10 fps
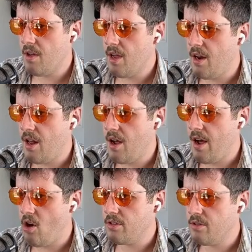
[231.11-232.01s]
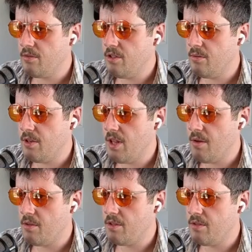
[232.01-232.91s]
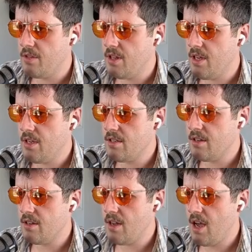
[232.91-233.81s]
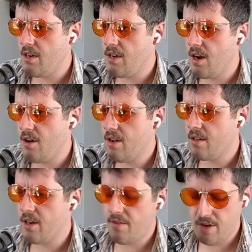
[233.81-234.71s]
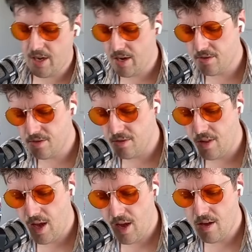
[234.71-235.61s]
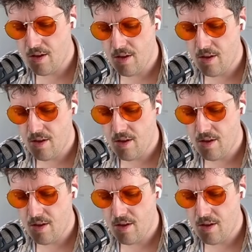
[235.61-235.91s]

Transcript: and I also too, what they will do is these Hedera, the governing council, they